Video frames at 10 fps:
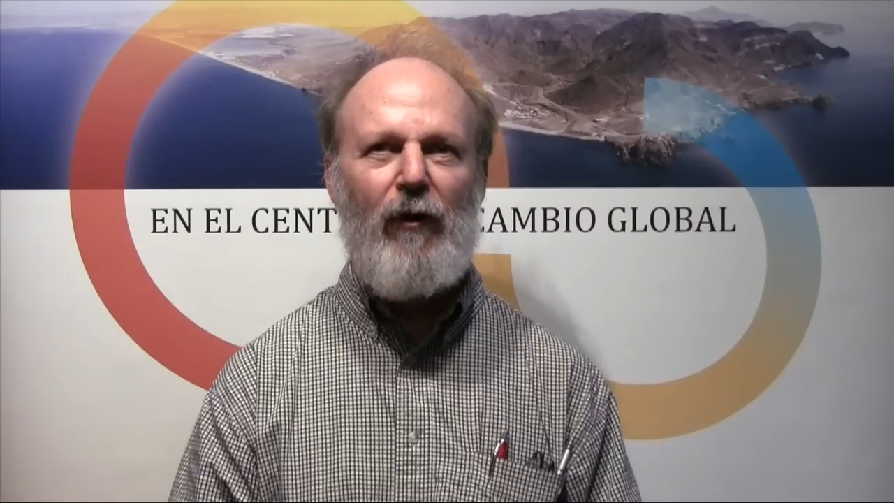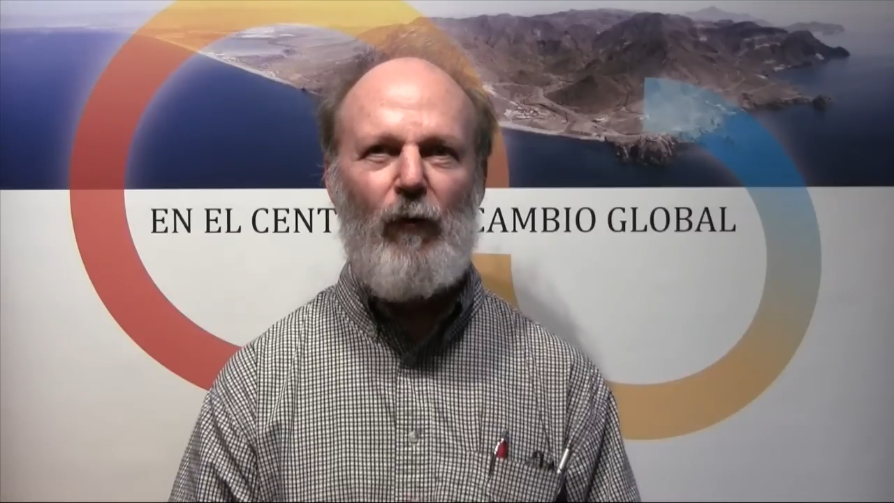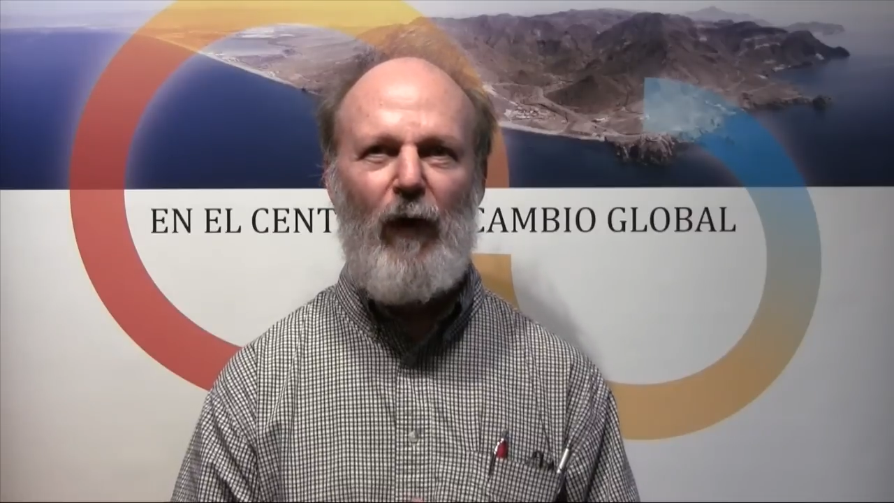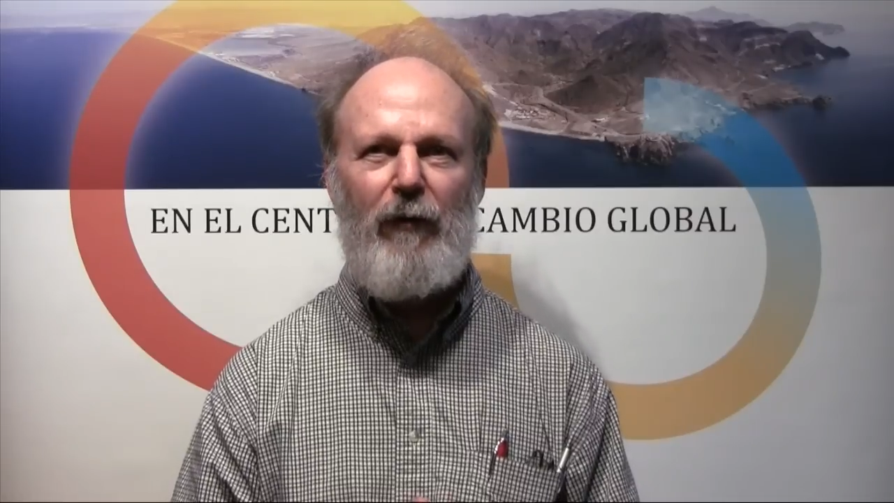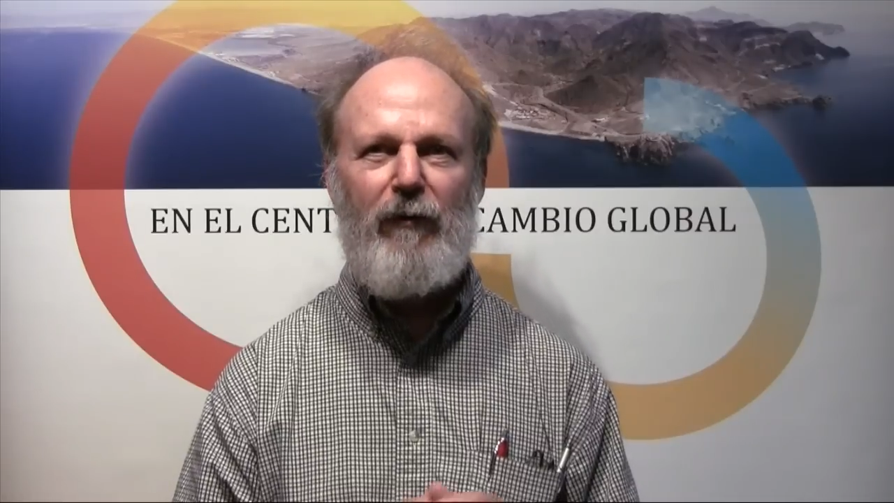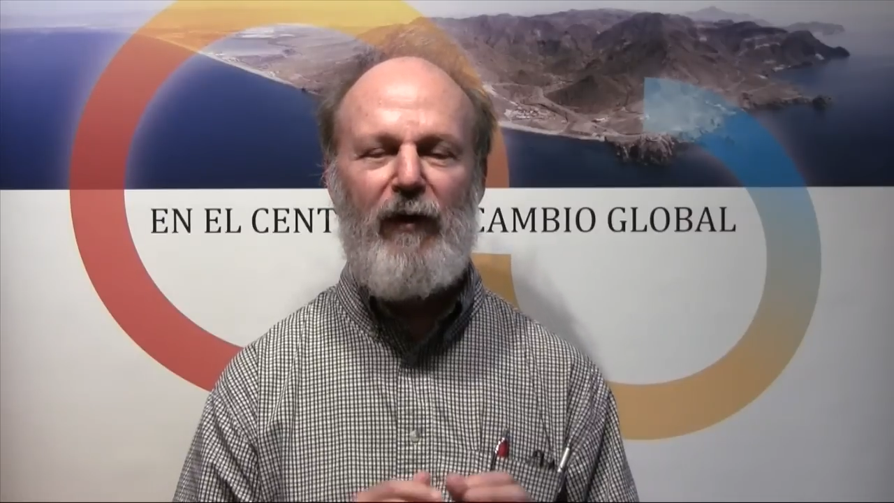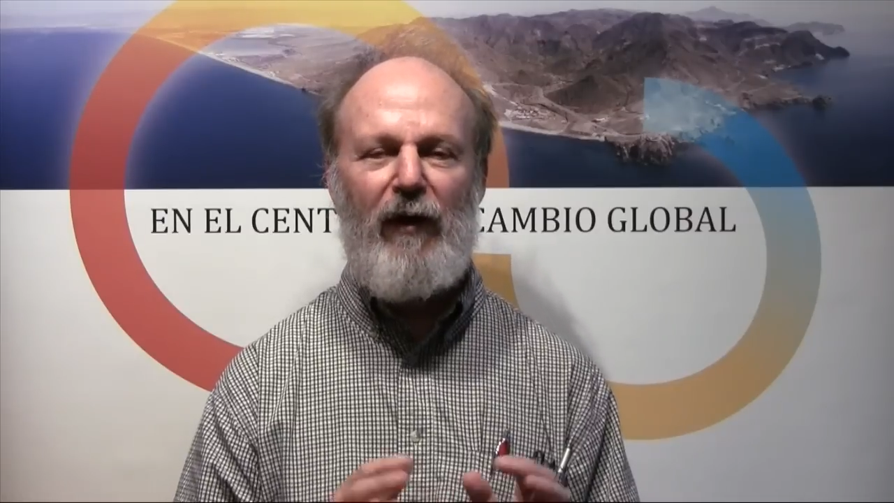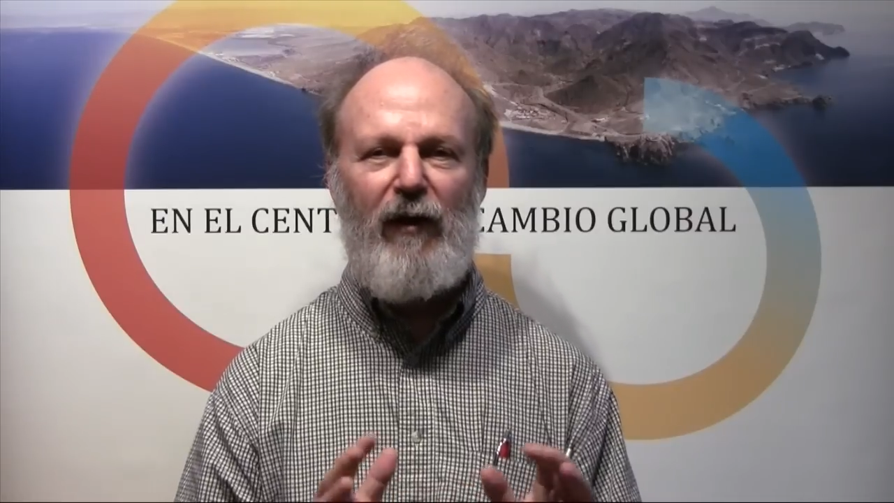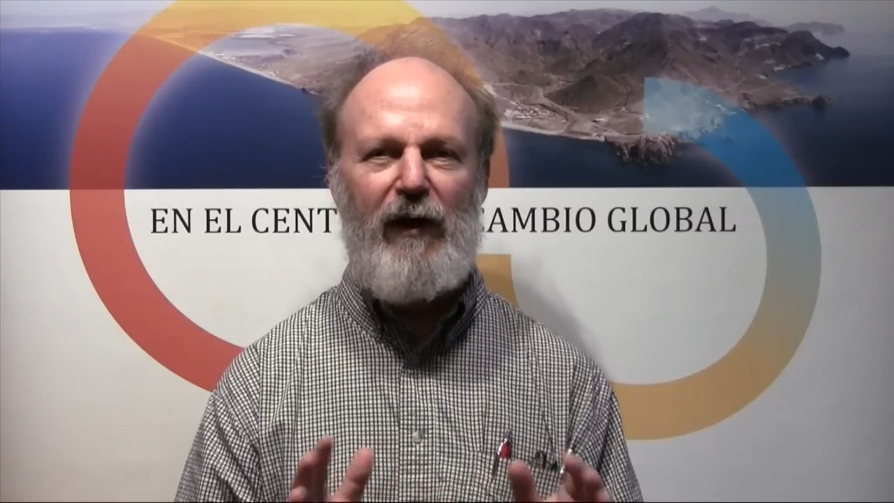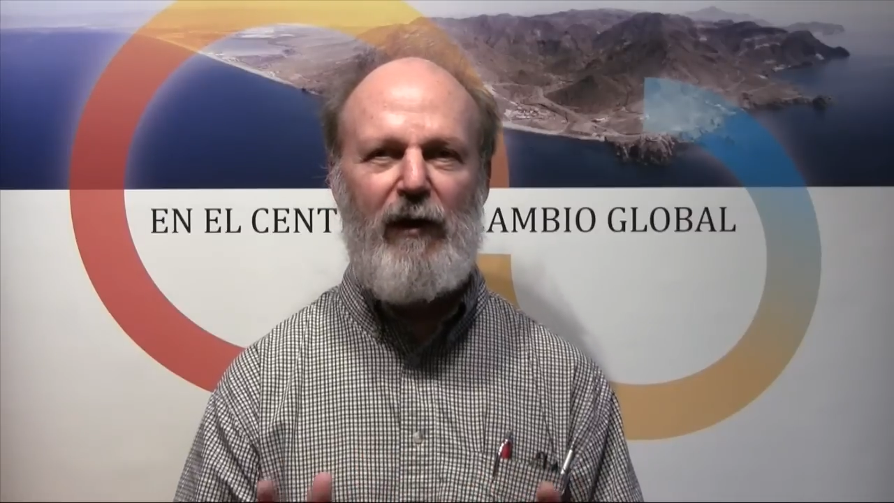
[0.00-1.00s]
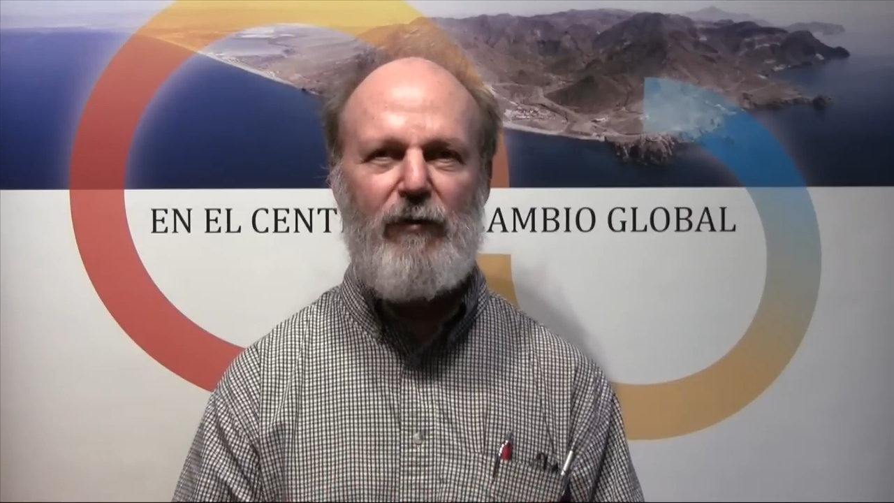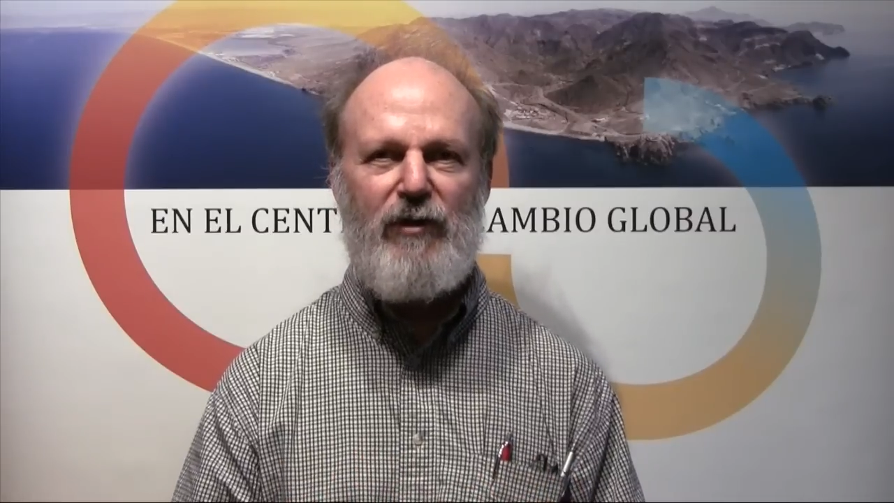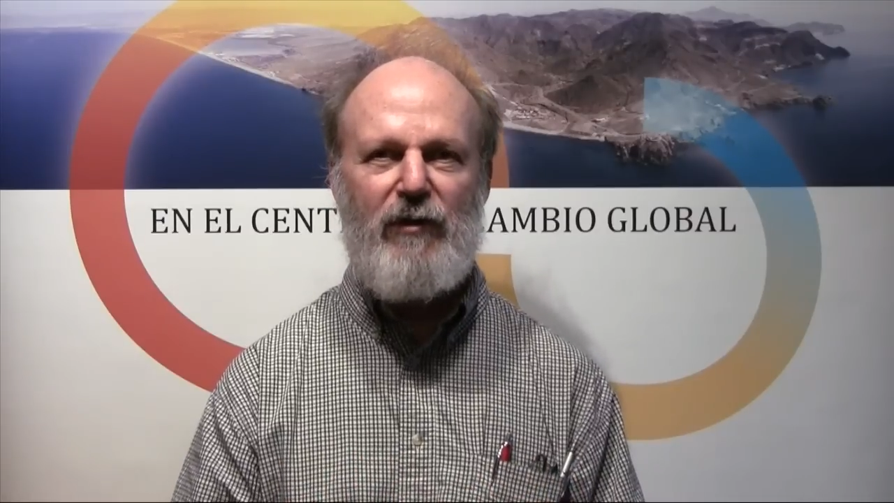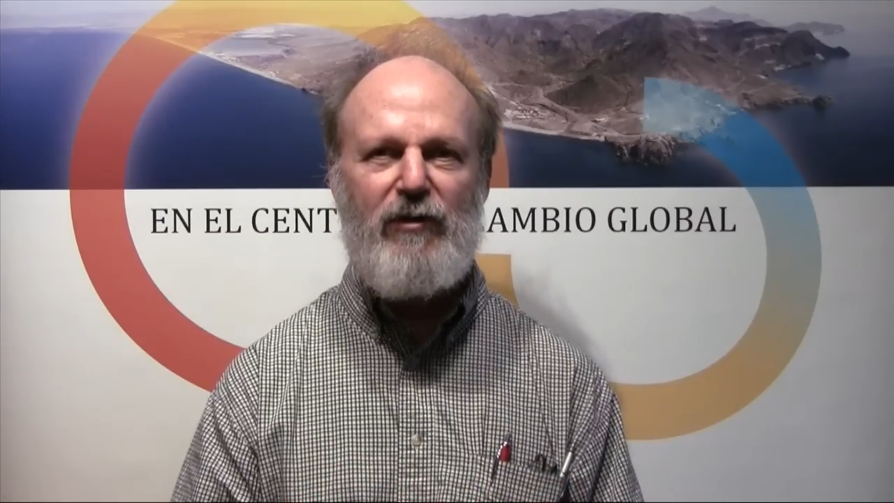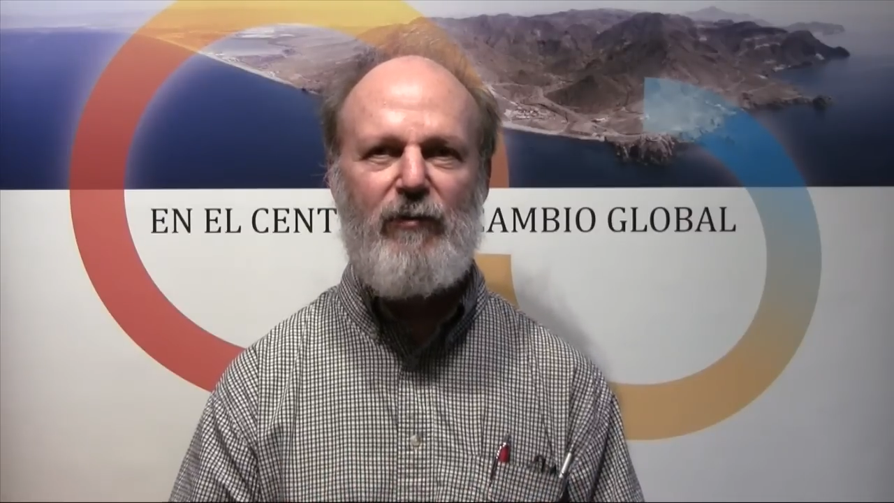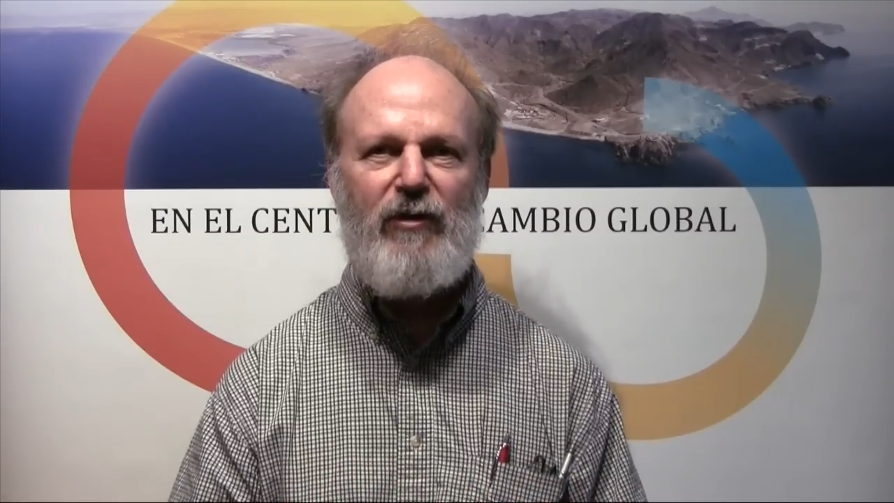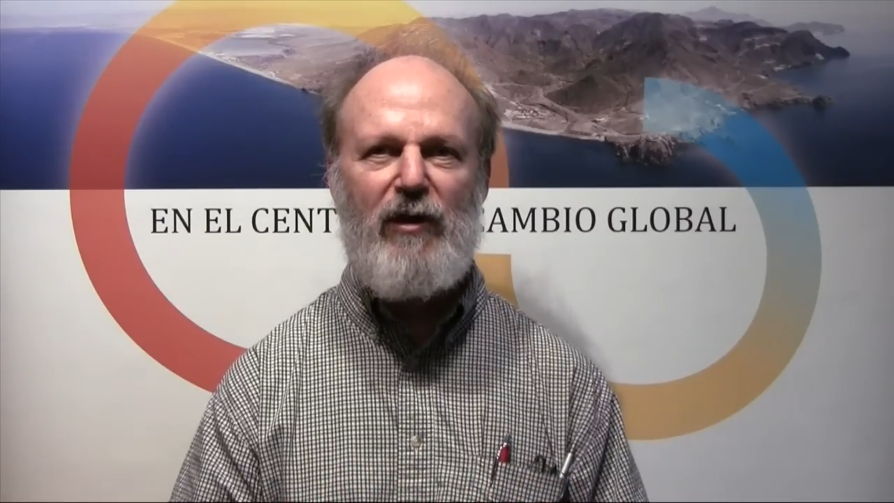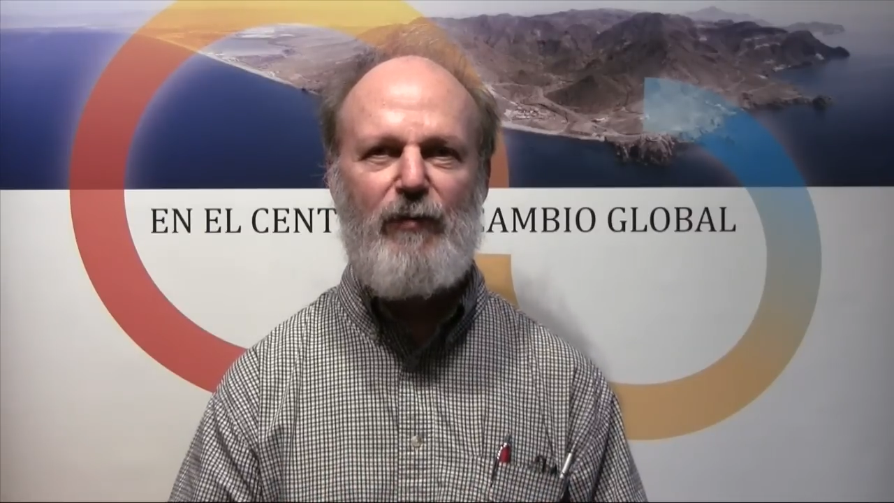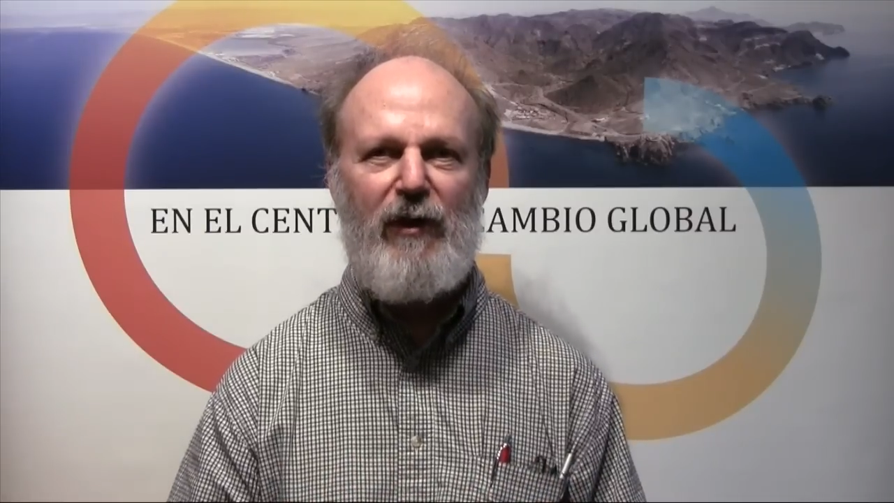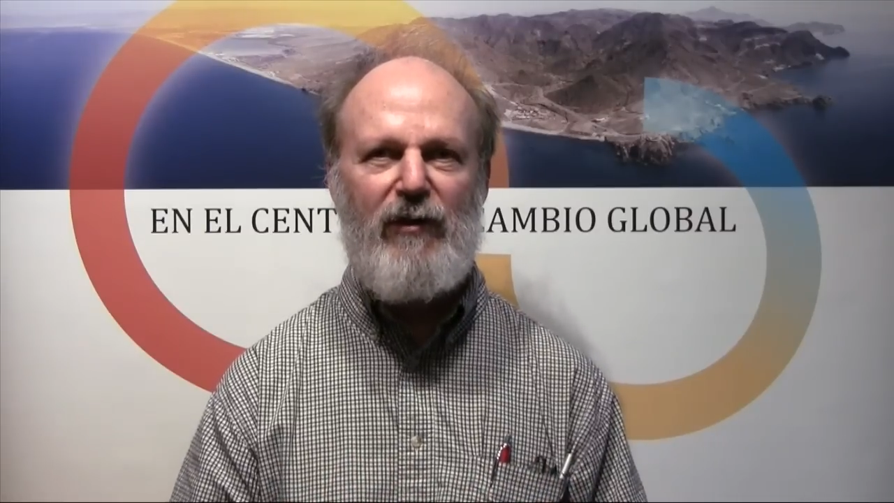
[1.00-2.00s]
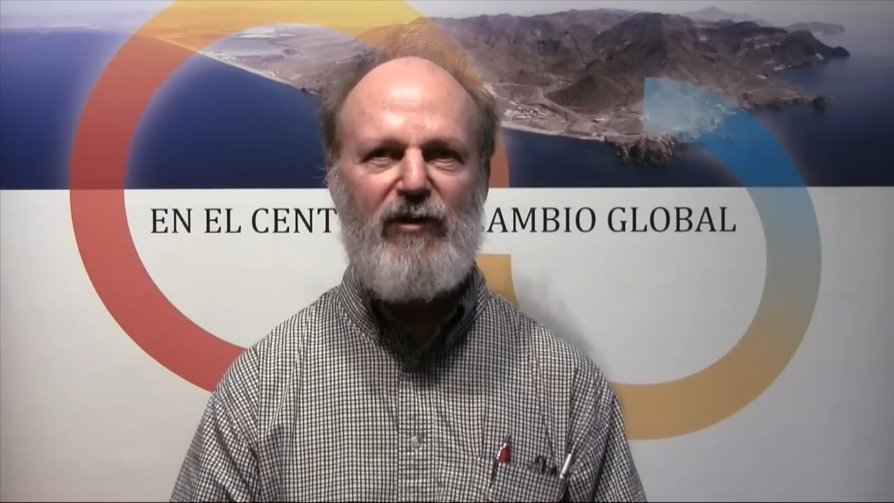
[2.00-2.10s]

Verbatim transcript: rather than ecosystems as being